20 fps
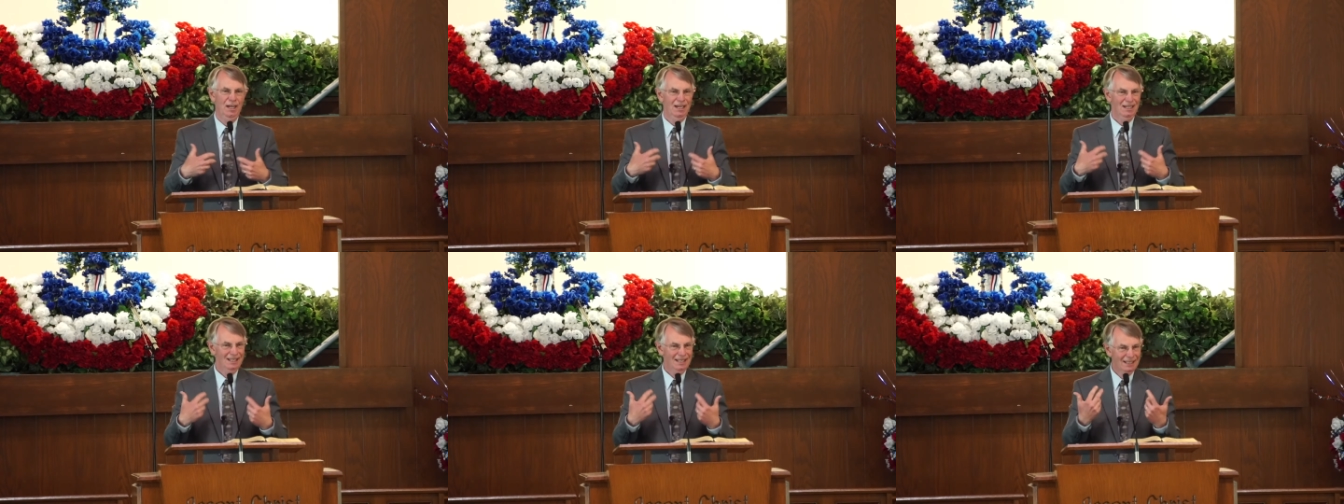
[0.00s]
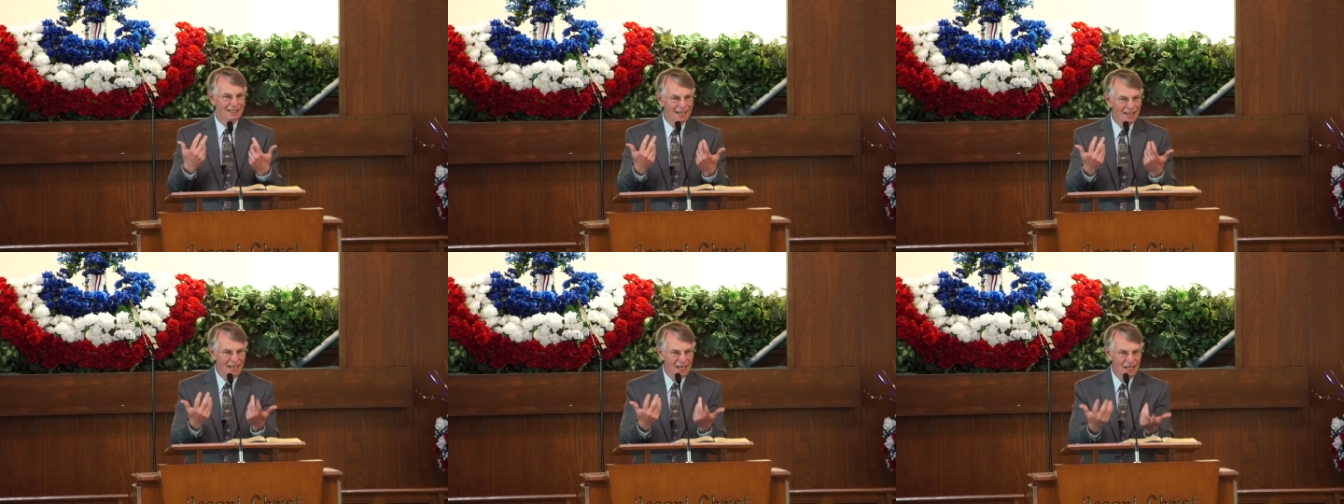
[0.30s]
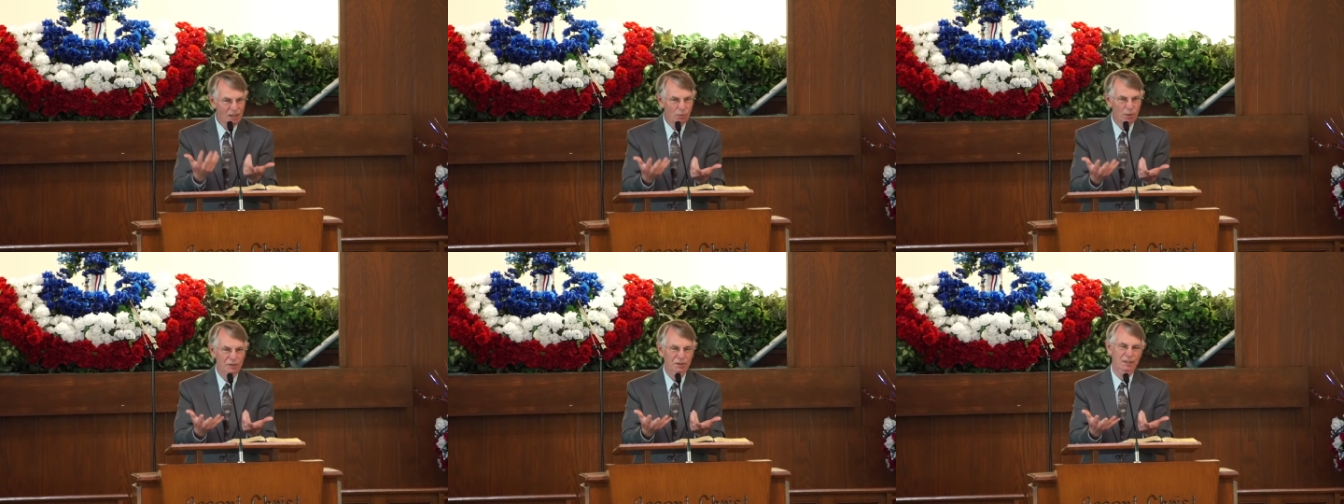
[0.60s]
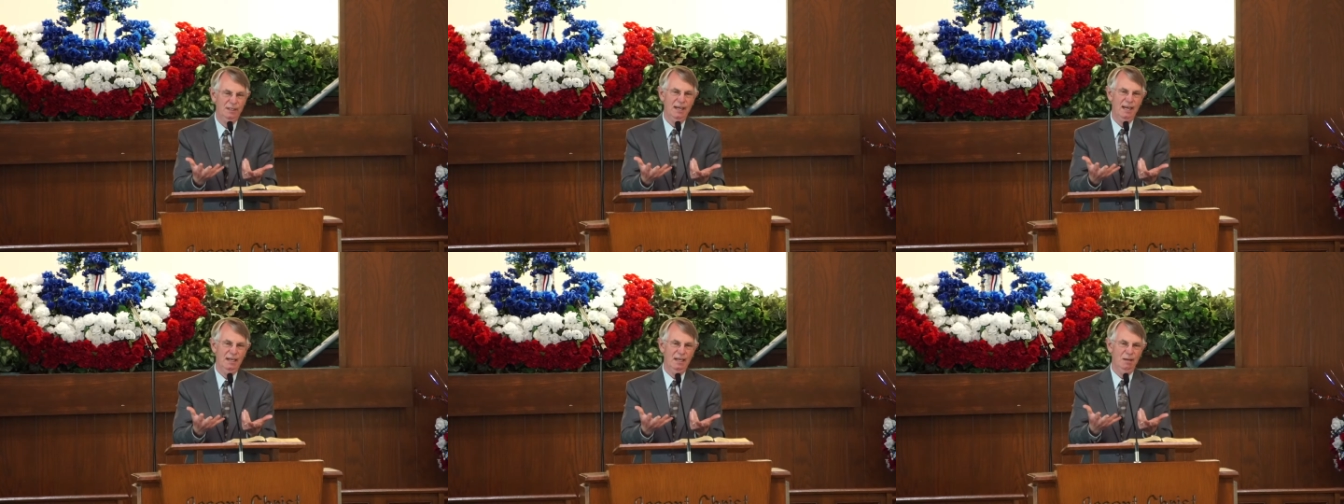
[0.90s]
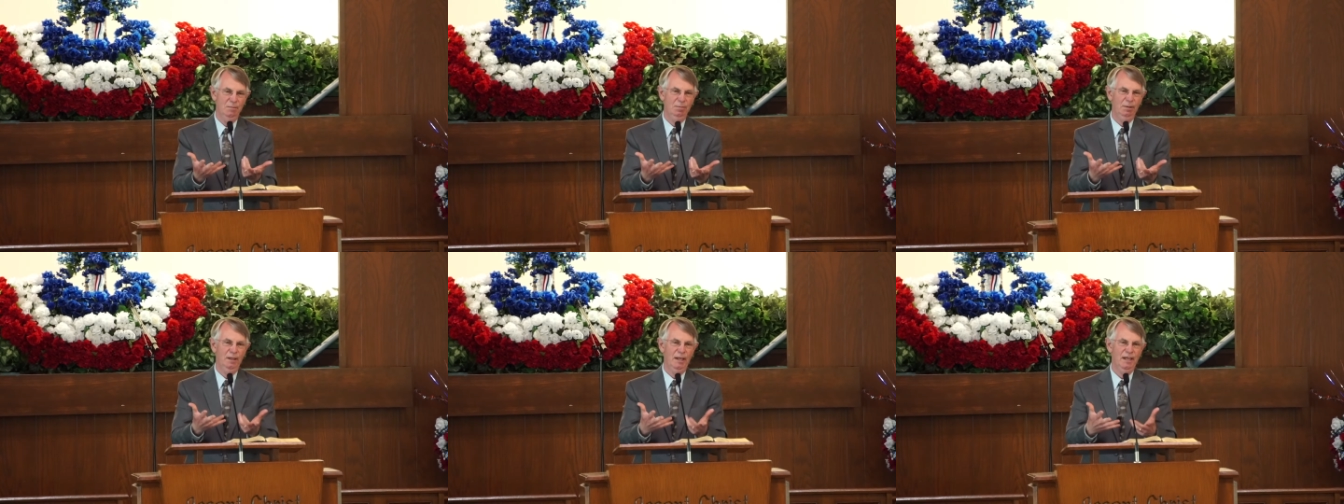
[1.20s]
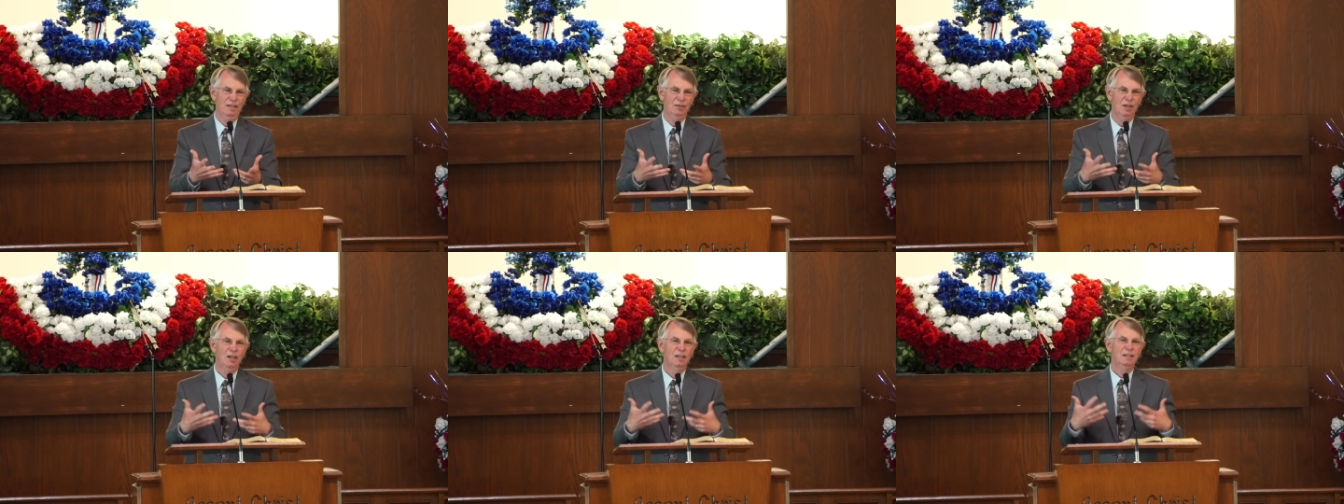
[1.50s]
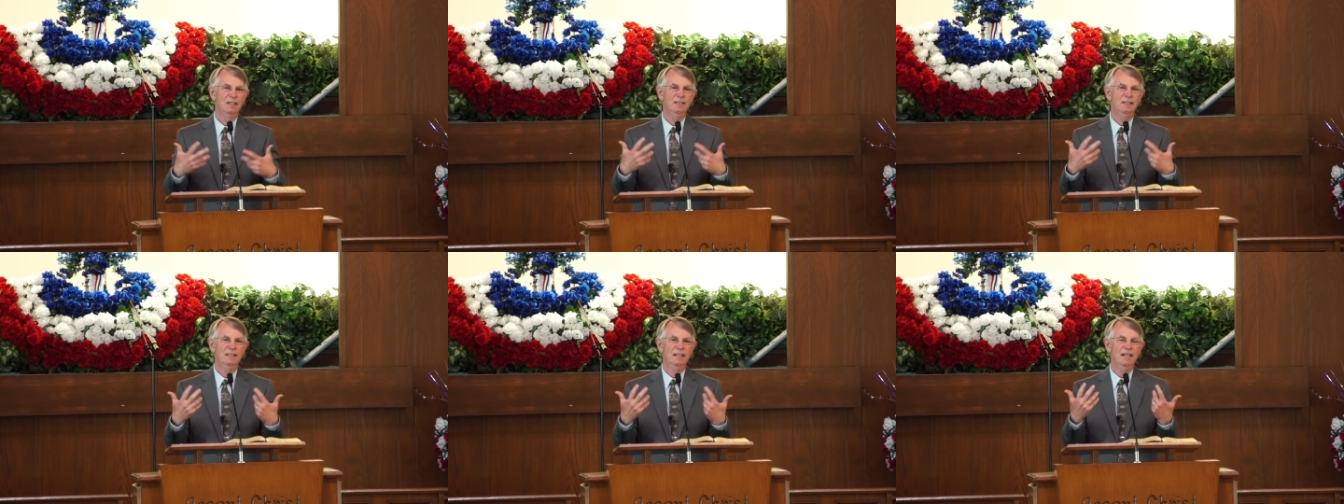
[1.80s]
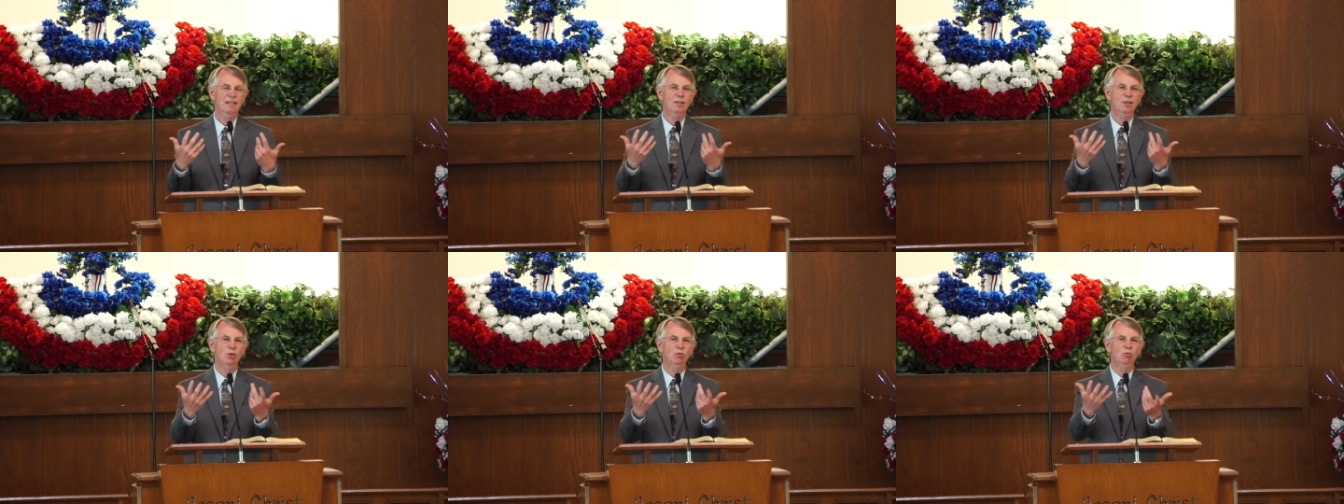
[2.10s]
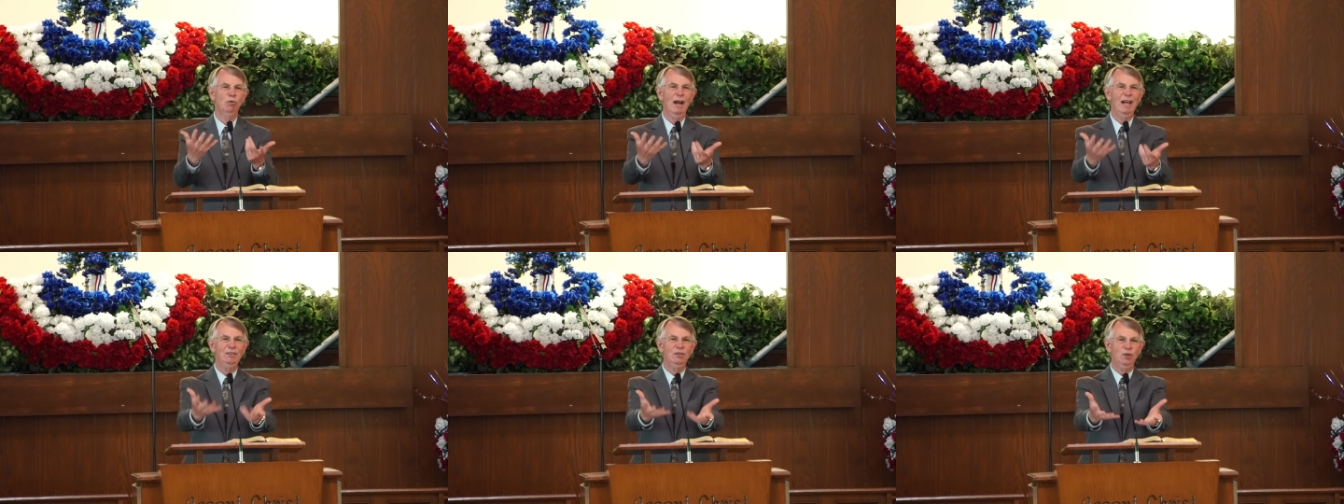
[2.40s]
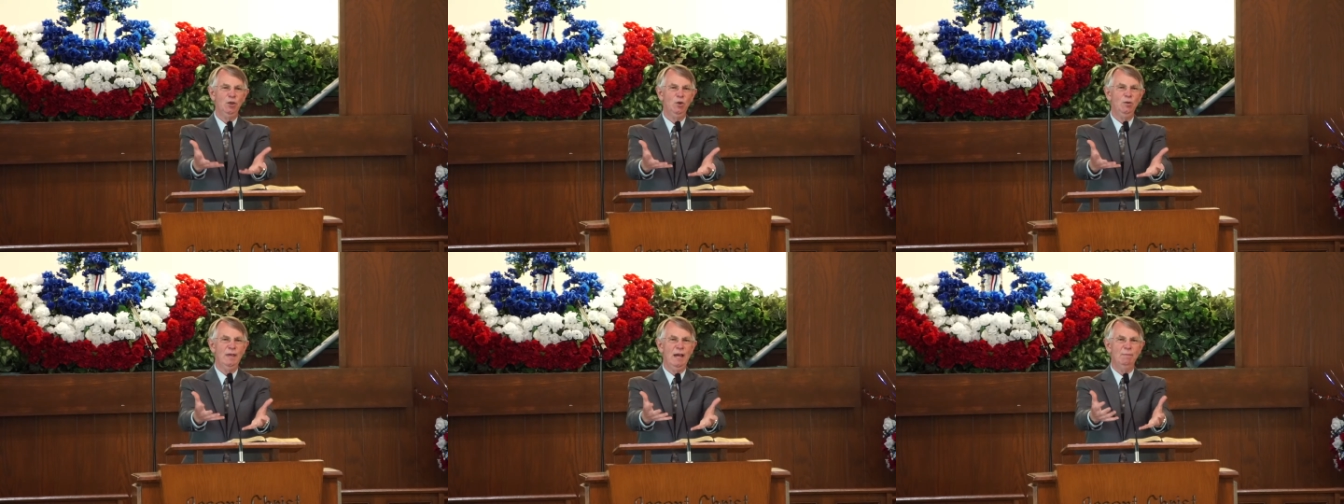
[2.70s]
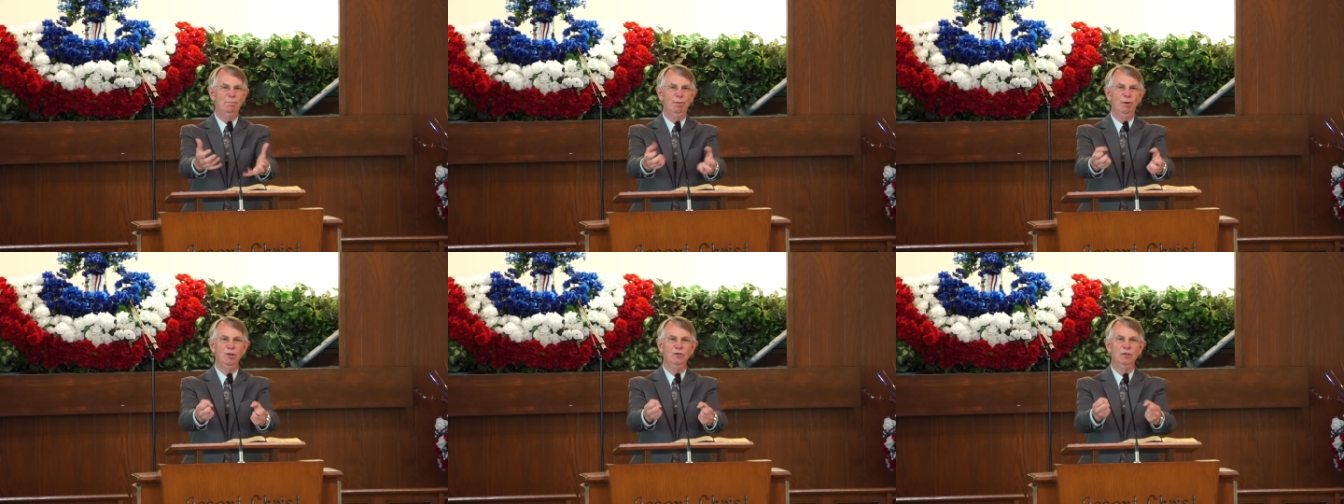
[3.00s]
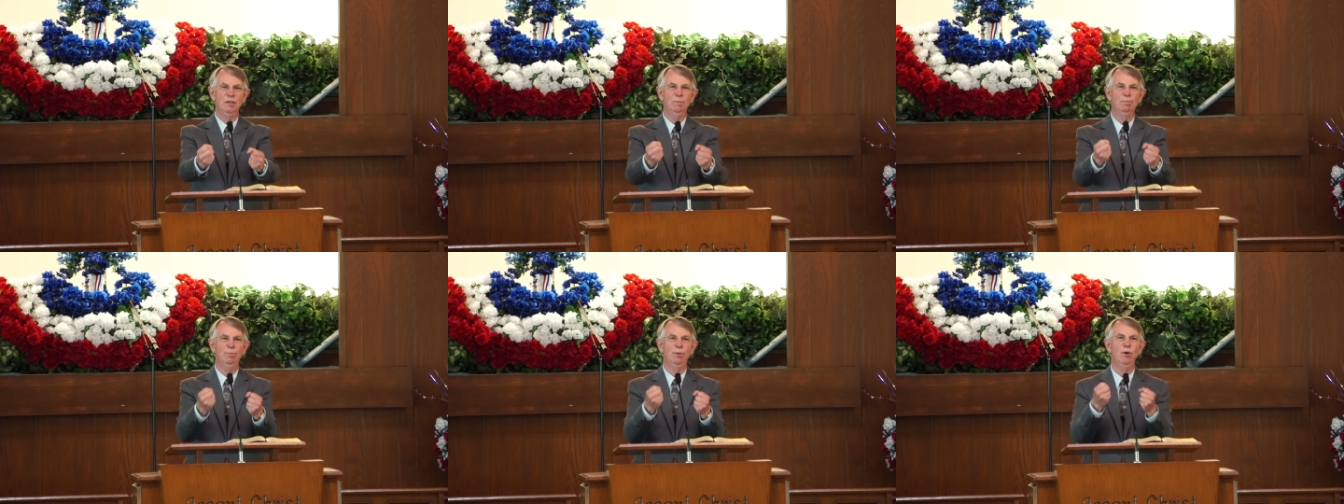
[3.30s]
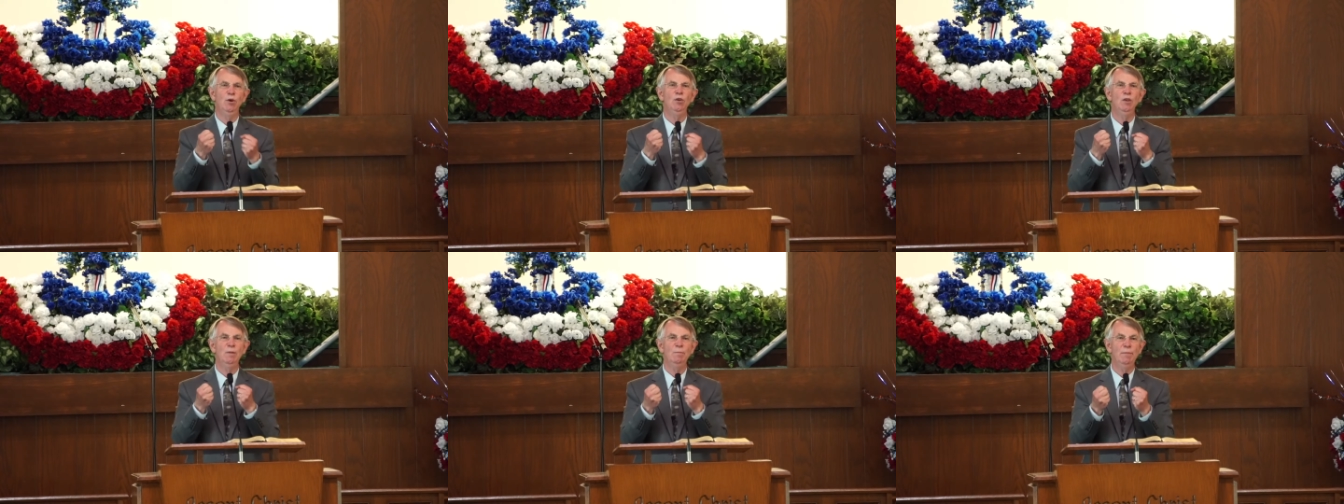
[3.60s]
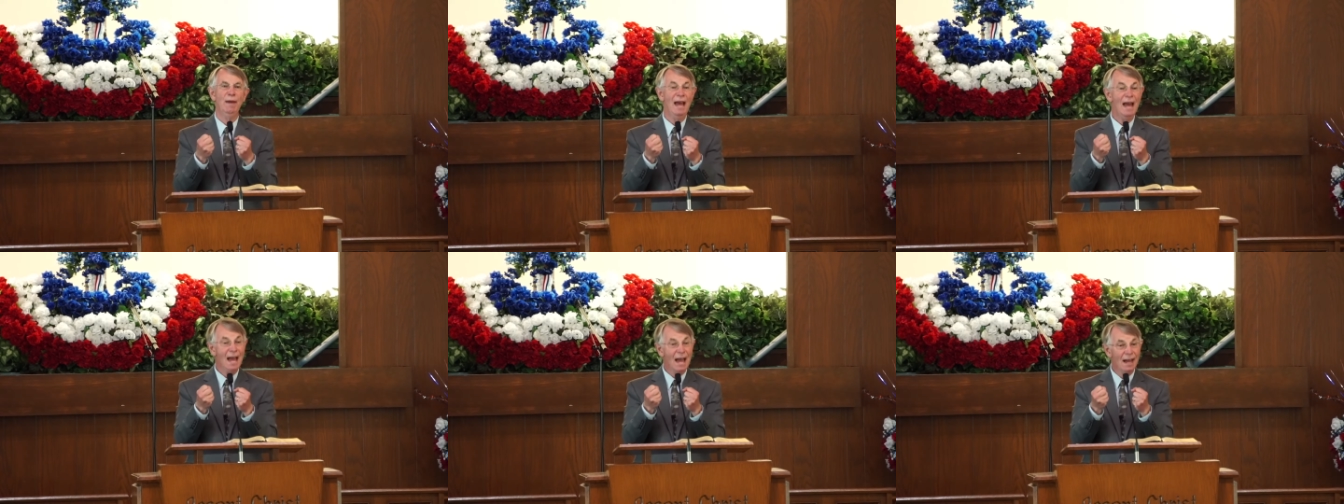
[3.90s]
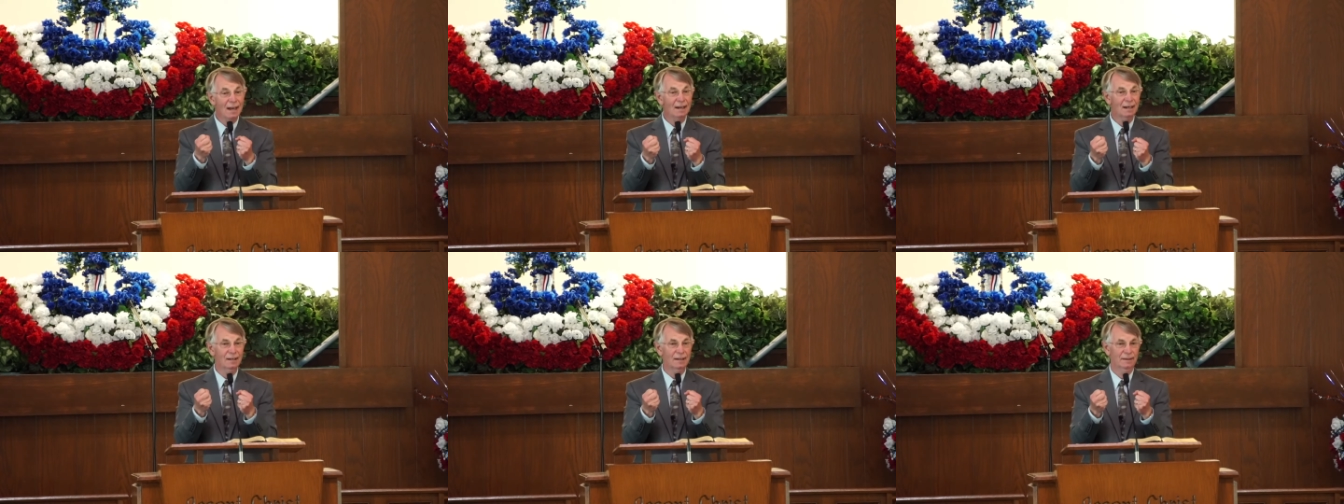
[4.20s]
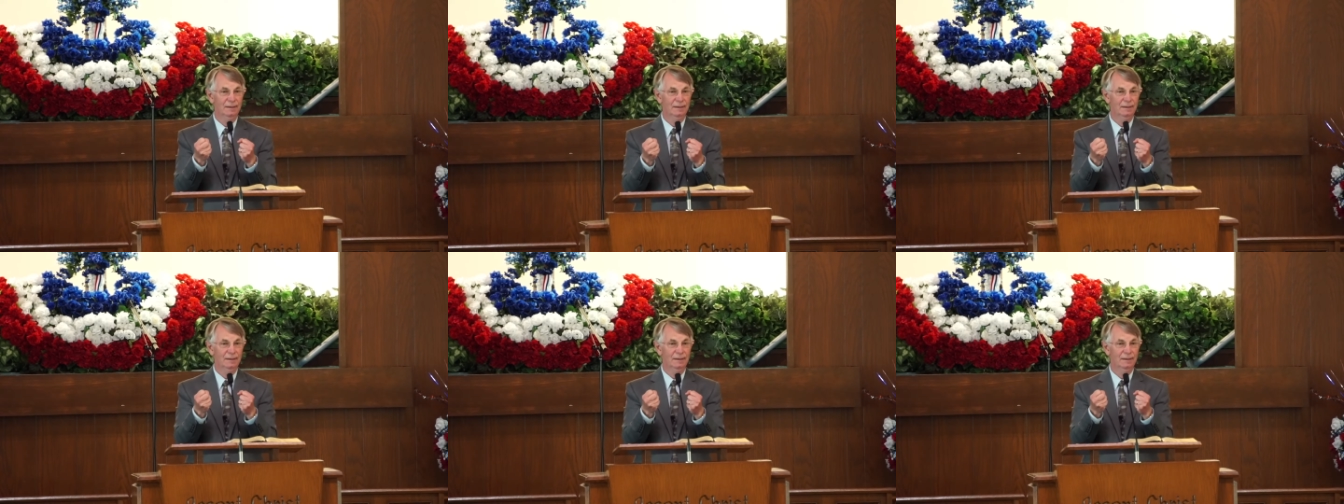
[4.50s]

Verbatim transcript: seeing what's taking place, to seek to rescue that person, pull them back.